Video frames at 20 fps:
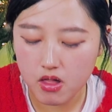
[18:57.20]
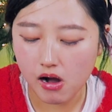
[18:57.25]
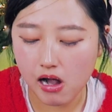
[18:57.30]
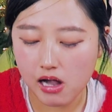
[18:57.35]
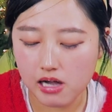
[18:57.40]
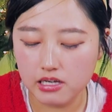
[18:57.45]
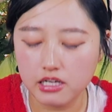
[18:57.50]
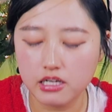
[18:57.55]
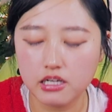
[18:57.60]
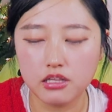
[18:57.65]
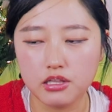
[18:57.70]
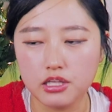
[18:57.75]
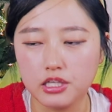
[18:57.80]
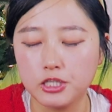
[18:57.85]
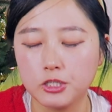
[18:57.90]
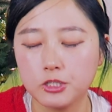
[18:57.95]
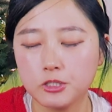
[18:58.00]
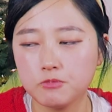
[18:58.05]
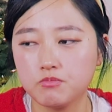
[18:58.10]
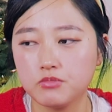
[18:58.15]
ate
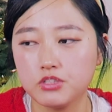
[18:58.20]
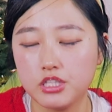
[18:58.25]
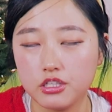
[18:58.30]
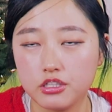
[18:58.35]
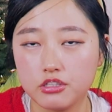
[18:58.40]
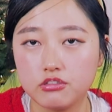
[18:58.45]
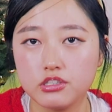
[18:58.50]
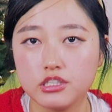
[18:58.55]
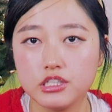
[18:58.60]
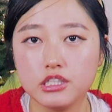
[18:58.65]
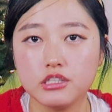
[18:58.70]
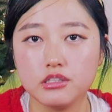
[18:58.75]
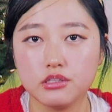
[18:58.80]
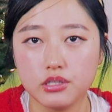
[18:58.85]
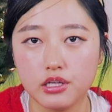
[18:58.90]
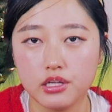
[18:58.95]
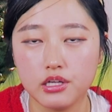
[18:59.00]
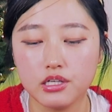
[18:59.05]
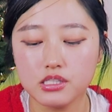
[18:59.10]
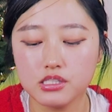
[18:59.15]
like dairy and
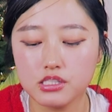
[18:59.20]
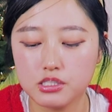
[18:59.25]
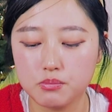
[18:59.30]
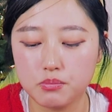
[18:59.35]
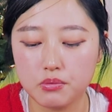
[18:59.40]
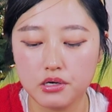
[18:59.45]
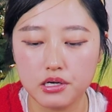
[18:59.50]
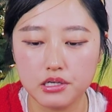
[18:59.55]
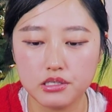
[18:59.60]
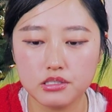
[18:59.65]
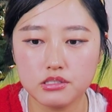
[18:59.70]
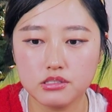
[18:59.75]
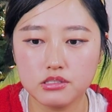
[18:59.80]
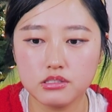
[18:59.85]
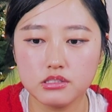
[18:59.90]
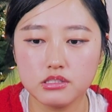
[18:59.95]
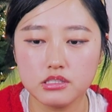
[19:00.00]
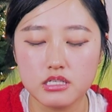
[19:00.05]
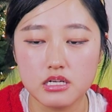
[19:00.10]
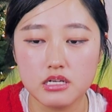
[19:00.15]
eggs, but I
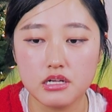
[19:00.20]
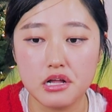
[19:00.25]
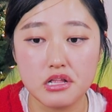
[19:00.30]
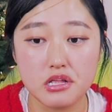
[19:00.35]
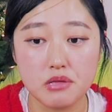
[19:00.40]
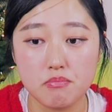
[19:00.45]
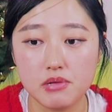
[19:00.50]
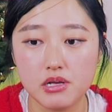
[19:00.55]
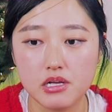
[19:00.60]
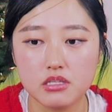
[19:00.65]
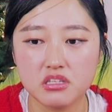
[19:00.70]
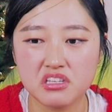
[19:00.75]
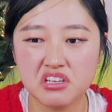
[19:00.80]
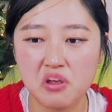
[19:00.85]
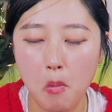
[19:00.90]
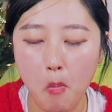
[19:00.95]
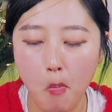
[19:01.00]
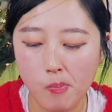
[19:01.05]
didn't eat any meat.